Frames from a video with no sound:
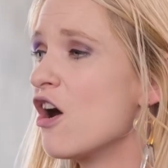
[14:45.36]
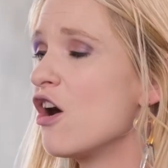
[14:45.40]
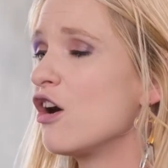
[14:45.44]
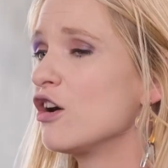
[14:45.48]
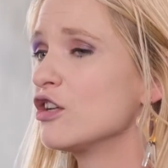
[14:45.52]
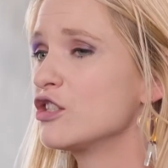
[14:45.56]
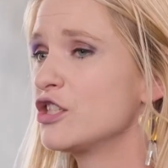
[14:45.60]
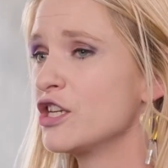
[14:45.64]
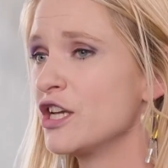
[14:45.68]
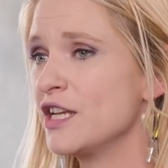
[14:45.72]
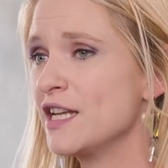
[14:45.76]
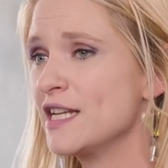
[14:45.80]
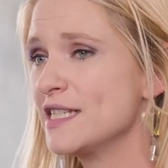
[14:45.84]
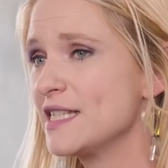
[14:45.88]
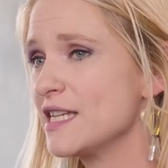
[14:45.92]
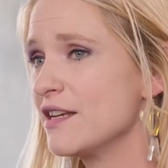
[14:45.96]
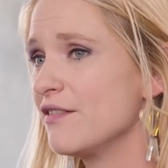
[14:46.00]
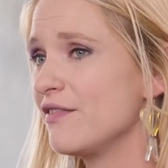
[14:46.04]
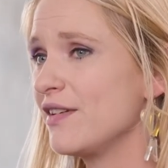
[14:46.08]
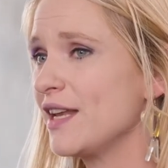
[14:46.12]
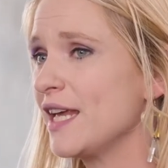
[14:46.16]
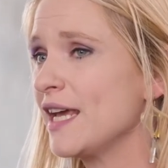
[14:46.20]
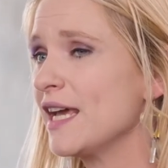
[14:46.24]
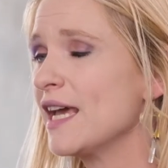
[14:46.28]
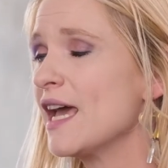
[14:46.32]

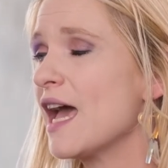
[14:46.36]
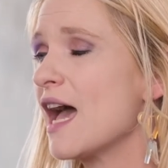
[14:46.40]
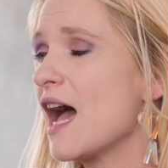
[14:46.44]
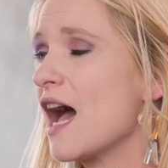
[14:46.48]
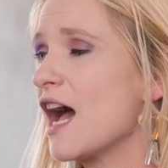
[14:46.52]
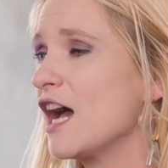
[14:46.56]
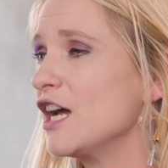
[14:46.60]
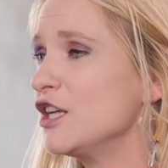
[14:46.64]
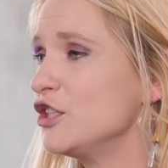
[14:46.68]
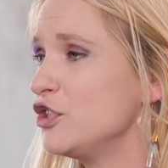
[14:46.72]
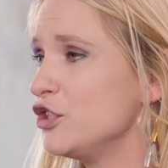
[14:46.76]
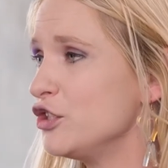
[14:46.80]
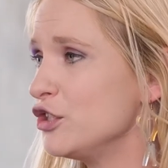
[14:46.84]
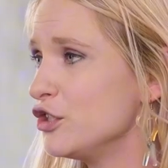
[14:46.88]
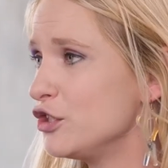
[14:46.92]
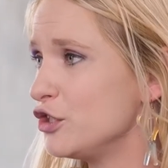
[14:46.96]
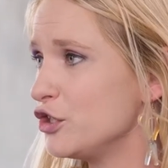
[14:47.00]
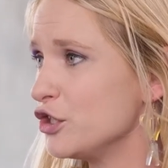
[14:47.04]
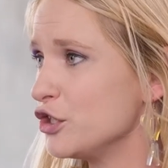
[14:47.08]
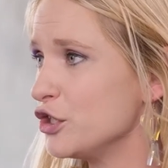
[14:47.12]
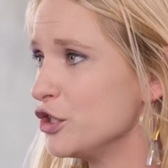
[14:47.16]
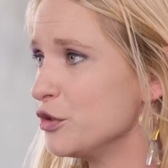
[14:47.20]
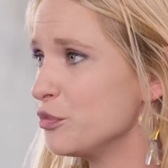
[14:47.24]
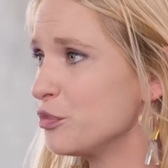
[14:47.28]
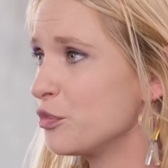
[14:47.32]
Alternatively, I do
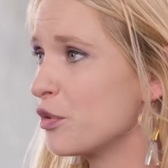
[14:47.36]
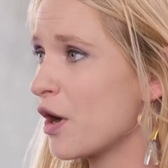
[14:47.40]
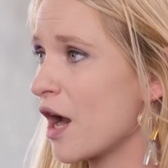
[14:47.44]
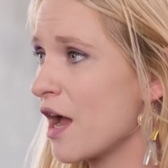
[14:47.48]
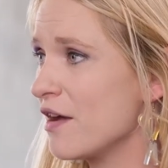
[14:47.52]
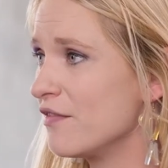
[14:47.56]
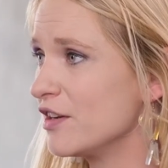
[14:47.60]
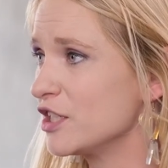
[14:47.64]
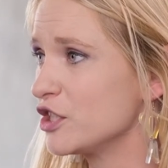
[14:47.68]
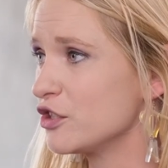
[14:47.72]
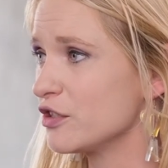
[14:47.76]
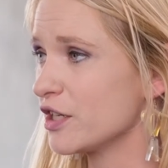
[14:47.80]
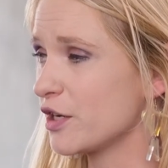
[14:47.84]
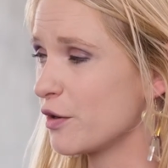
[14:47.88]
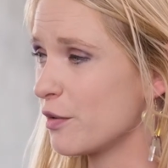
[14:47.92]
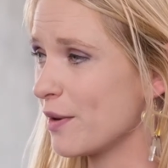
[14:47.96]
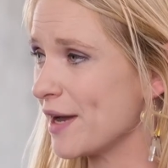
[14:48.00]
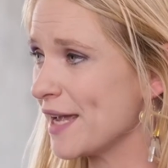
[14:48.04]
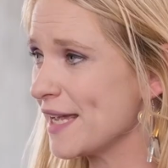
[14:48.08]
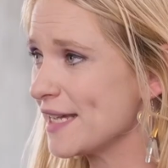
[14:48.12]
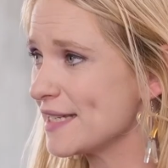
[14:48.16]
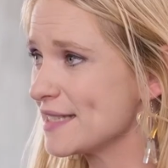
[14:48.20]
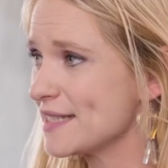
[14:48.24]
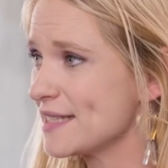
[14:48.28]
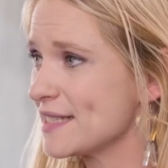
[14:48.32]
private
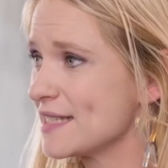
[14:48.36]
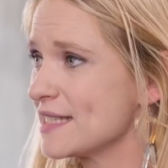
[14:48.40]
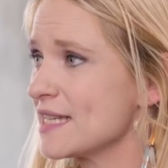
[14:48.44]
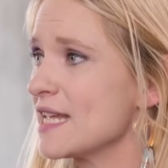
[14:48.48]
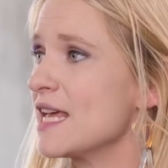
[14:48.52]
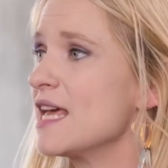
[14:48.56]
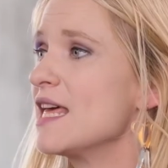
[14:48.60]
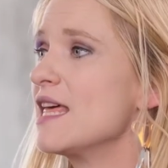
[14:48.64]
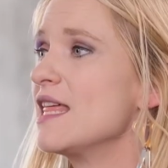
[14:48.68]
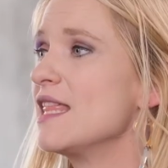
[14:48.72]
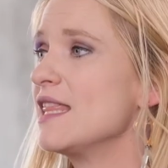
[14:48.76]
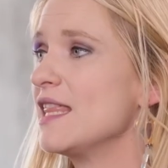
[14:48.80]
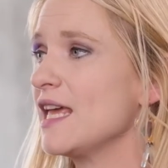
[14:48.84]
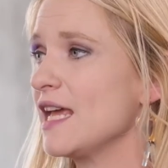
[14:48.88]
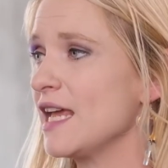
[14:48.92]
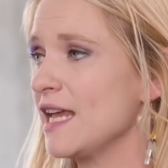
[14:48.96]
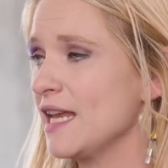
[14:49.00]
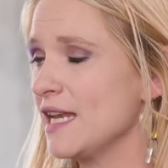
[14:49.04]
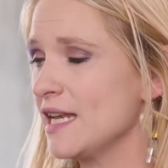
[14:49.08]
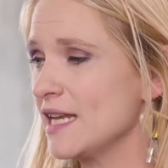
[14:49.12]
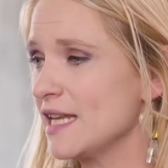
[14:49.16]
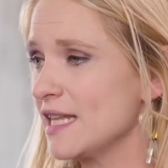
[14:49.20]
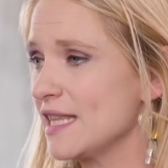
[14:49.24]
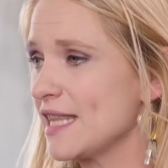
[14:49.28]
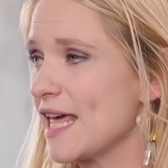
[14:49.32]
requests.
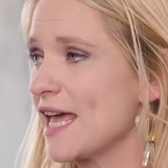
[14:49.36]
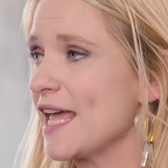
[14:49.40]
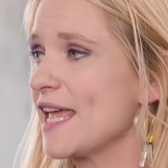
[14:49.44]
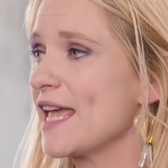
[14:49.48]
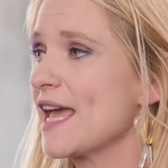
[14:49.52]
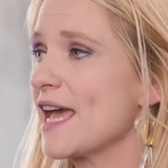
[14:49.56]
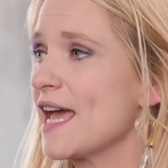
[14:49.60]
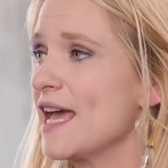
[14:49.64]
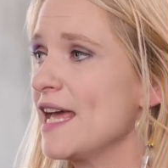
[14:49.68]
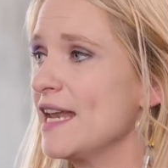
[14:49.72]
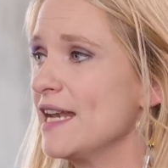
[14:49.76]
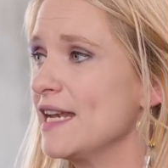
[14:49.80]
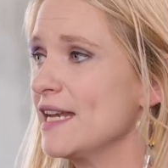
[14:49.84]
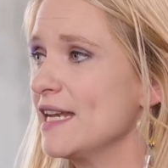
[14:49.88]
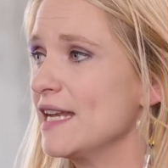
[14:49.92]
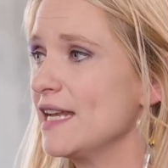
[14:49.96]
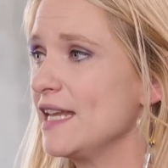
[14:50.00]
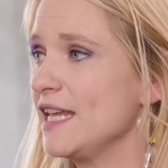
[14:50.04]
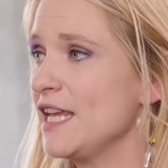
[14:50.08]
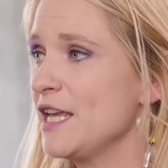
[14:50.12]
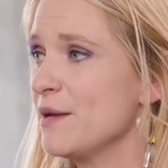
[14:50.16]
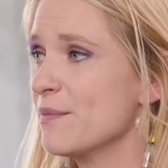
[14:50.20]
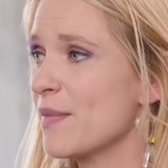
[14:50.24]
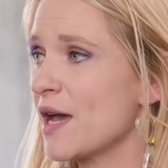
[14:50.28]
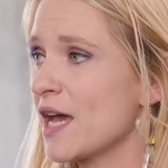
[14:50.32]
Then they can
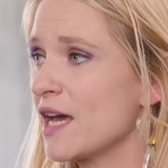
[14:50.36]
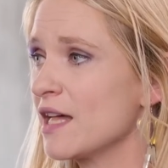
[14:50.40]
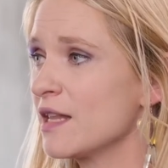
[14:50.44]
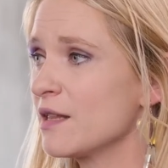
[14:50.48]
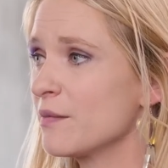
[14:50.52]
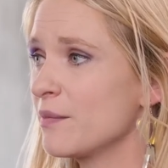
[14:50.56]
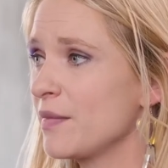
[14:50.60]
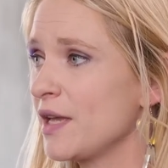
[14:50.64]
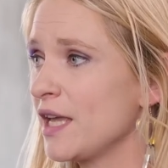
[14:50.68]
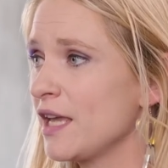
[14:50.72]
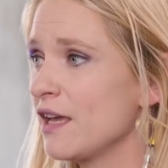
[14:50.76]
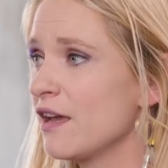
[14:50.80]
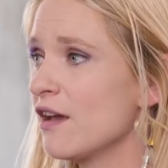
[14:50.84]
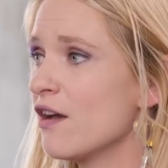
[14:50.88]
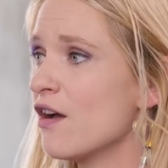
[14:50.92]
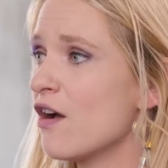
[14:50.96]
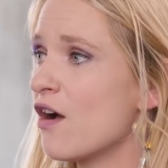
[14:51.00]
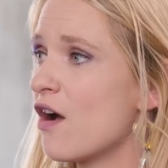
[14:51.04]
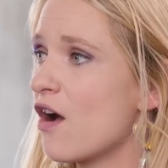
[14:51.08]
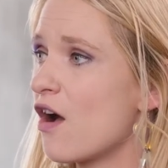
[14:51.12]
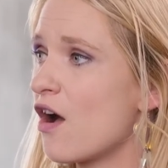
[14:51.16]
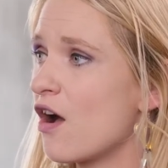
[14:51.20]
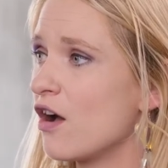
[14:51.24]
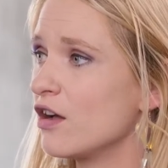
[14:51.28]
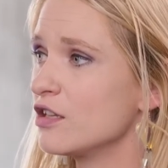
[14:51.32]
email me
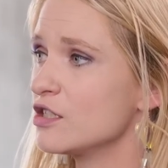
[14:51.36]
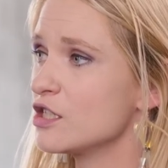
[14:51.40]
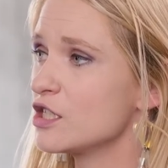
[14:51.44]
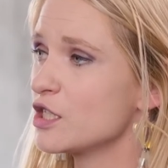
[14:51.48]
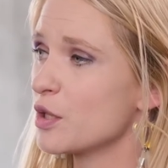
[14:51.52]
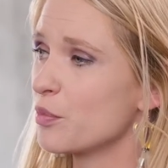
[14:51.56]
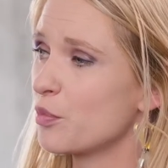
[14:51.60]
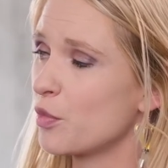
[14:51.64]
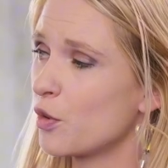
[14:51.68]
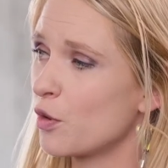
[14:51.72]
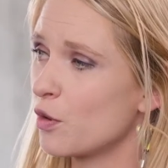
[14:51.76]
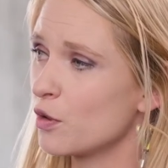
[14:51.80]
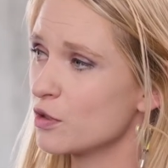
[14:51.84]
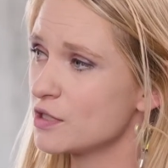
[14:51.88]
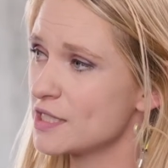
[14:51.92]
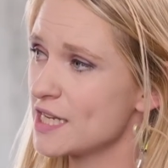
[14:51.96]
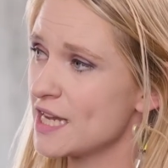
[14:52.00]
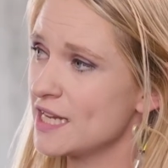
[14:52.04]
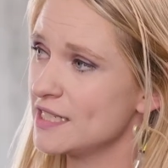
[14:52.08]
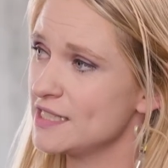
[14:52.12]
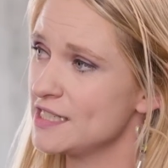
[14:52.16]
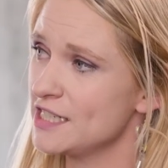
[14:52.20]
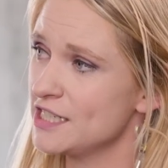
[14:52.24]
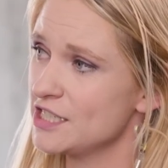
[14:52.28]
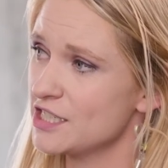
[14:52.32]
on
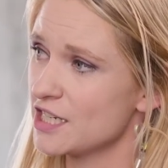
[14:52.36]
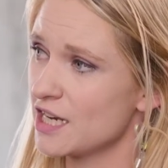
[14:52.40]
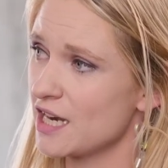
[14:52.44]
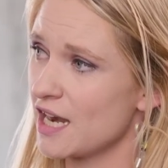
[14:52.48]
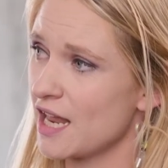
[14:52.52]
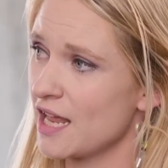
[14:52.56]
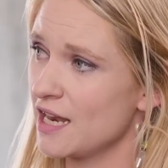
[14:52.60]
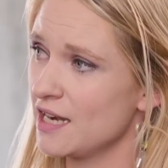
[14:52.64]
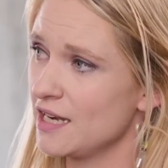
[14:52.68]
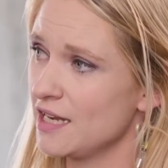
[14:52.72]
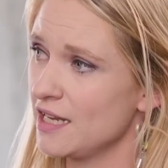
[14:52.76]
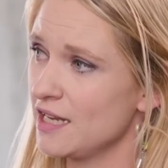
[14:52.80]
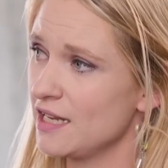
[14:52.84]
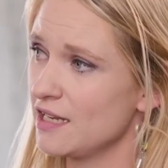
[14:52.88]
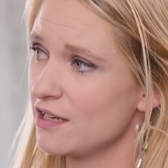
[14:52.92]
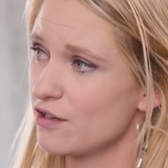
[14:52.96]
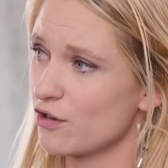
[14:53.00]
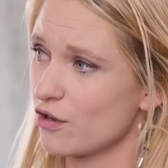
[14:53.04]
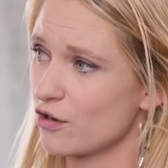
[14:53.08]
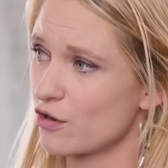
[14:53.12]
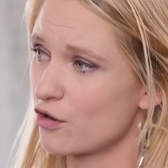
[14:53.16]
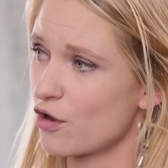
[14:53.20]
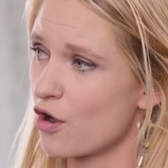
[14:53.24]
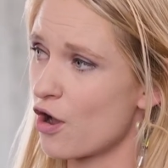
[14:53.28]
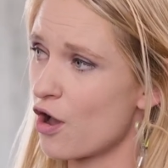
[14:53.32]

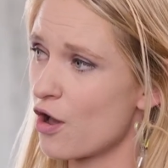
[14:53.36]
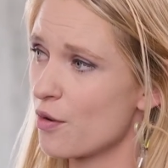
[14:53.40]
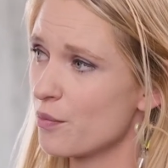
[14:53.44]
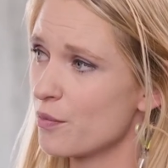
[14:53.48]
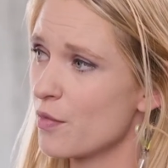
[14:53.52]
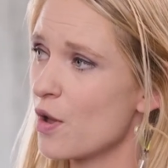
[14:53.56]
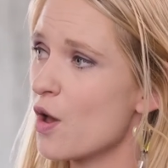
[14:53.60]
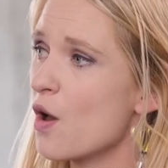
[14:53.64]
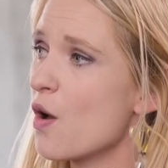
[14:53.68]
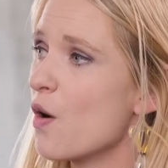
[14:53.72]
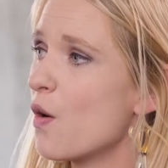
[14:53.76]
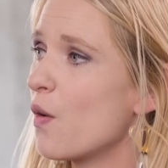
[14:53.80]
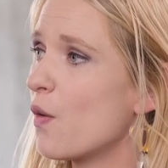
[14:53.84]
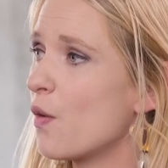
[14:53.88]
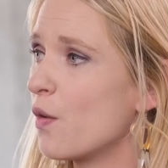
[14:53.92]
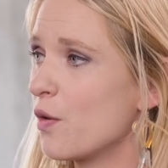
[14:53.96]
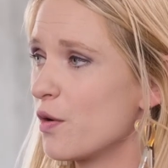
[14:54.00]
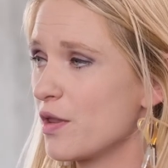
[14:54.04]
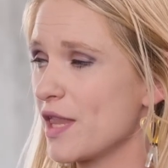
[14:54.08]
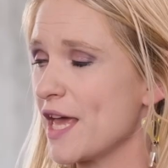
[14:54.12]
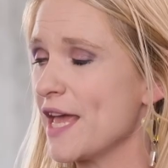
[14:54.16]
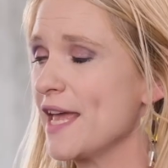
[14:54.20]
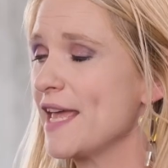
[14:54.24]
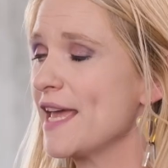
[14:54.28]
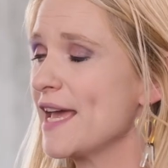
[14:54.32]
support@teacherlandi.com,
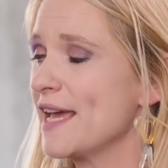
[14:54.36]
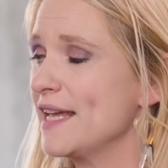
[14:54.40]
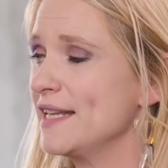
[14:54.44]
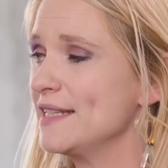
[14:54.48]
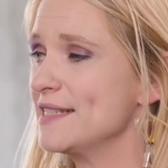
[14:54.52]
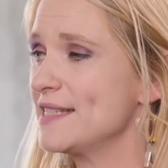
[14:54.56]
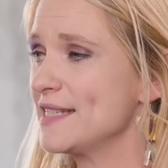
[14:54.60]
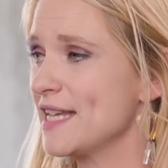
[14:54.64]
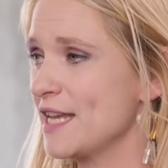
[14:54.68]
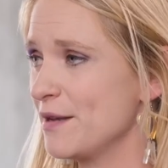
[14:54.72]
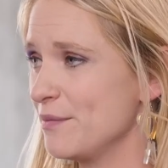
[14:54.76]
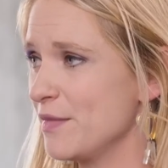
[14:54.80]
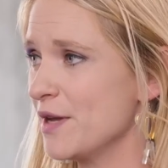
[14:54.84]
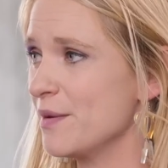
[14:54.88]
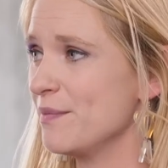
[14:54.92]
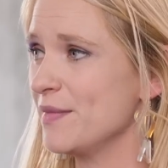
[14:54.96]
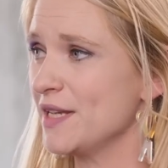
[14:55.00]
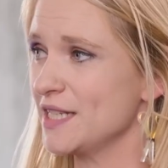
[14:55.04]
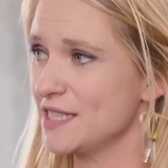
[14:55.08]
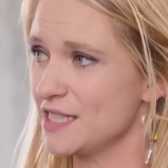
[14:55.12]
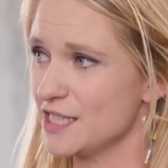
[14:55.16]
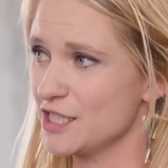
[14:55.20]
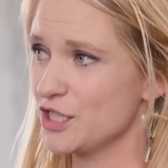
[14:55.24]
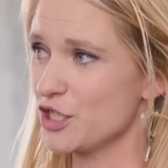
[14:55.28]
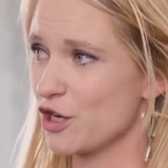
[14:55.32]
or they can send me a
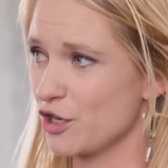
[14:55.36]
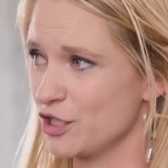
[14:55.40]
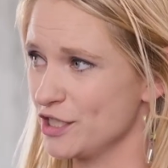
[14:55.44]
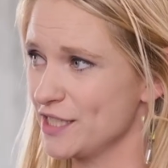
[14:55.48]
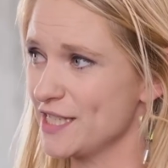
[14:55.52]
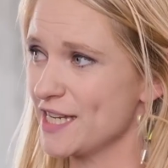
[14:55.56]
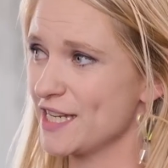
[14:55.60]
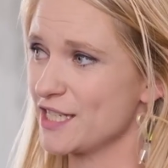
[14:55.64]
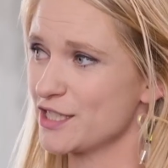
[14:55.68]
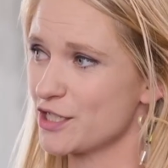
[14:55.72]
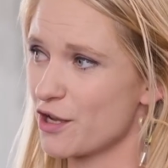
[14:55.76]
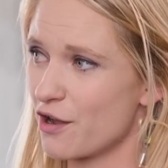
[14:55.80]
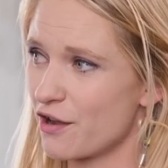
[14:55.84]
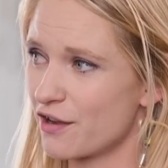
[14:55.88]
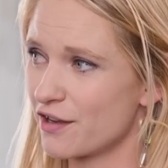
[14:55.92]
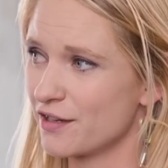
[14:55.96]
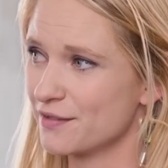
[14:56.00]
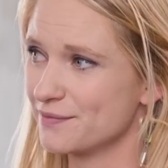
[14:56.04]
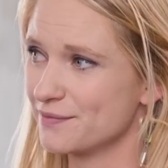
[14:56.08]
message on TikTok.